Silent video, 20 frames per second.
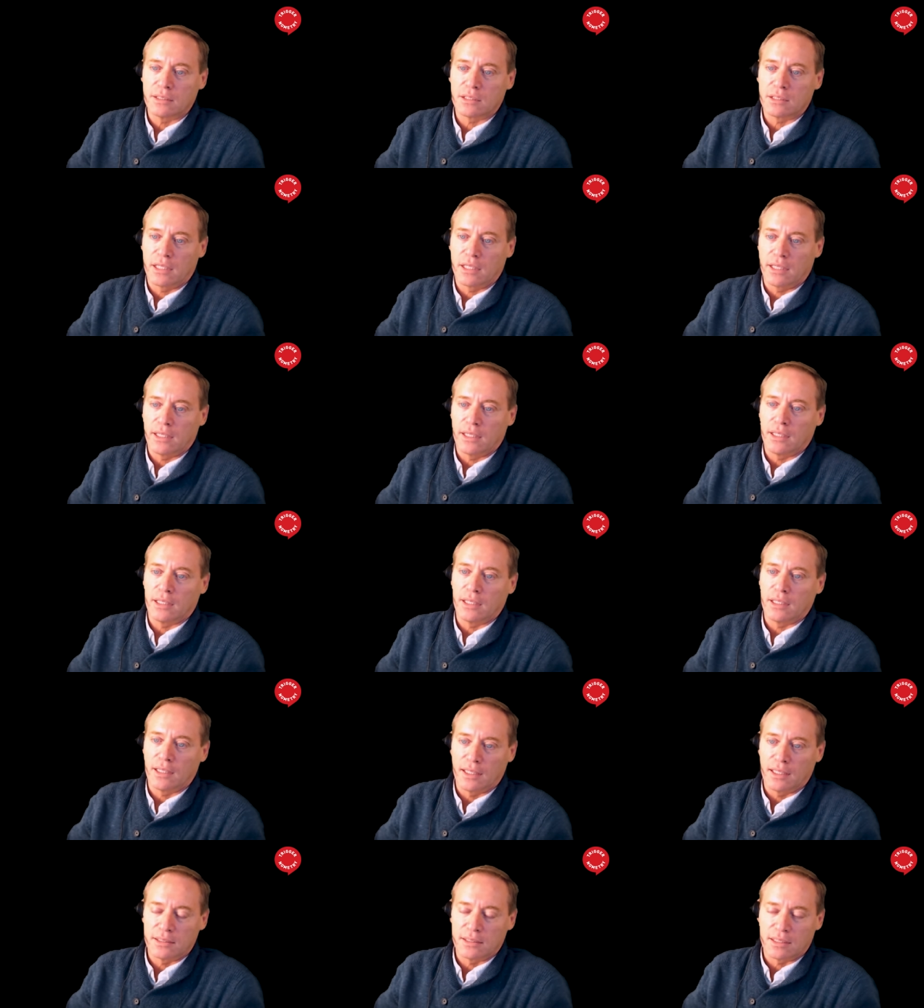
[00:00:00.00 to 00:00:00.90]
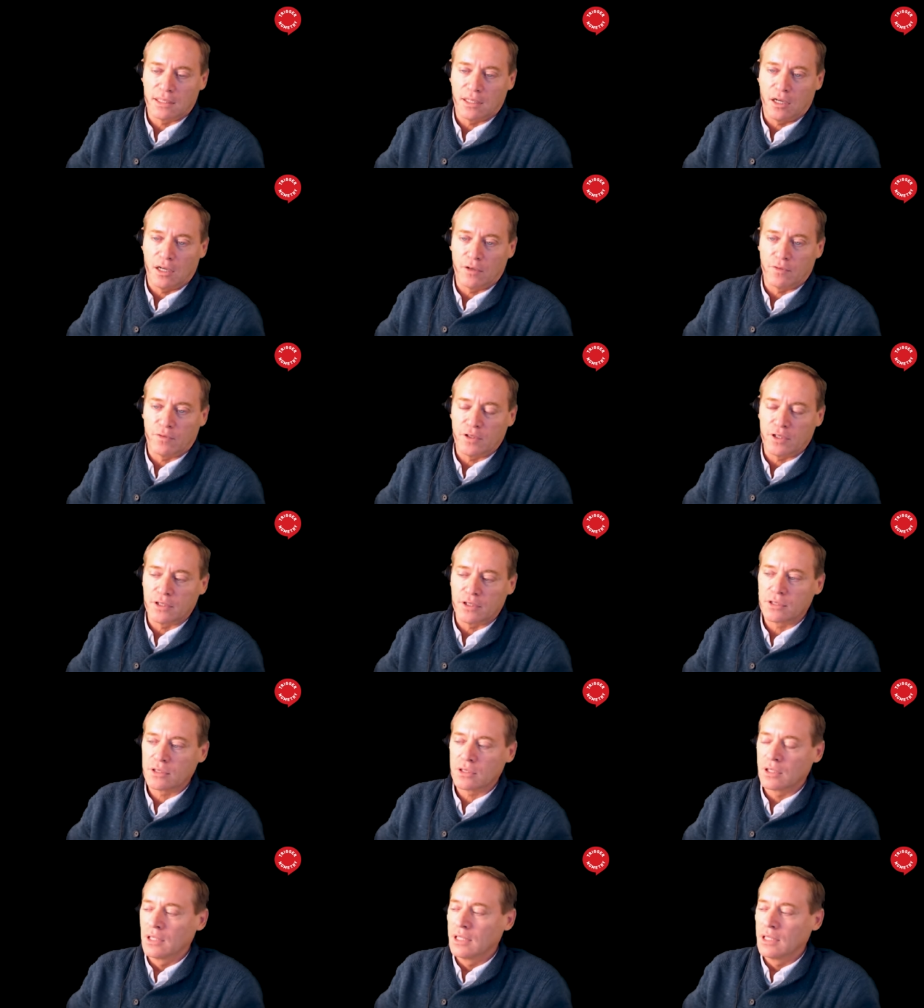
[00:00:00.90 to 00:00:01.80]
as a as an
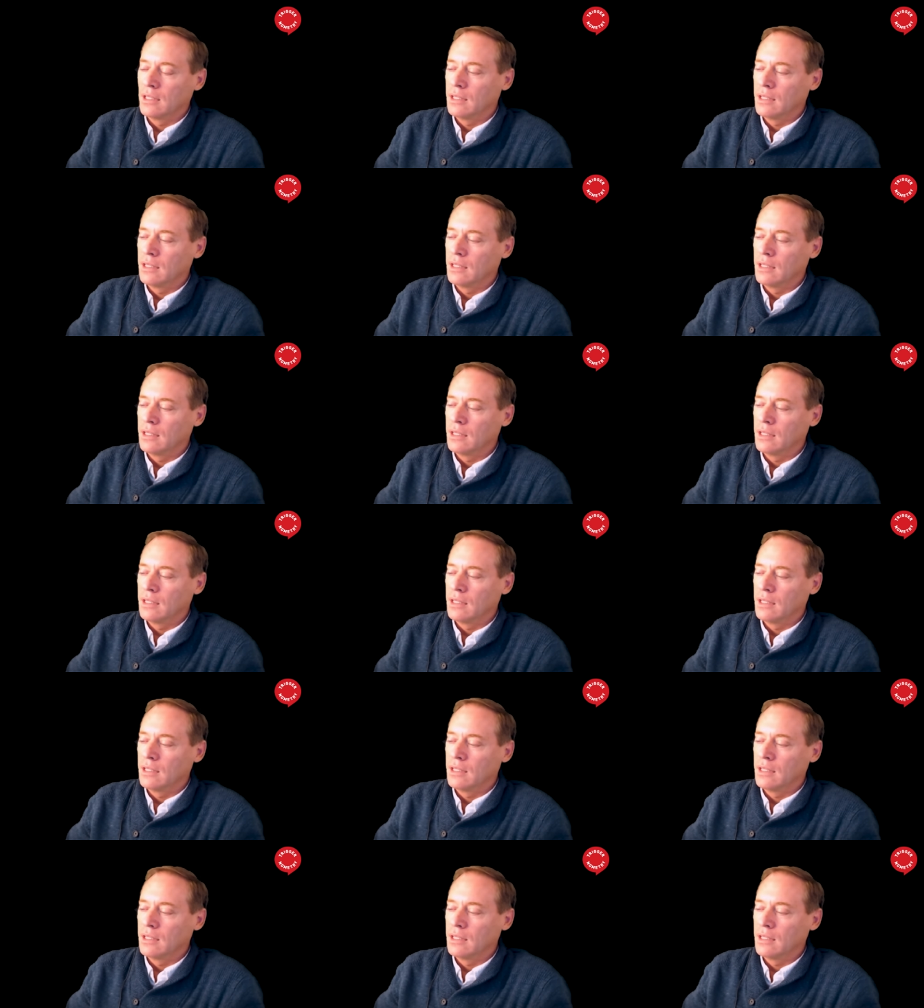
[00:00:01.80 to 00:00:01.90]
office.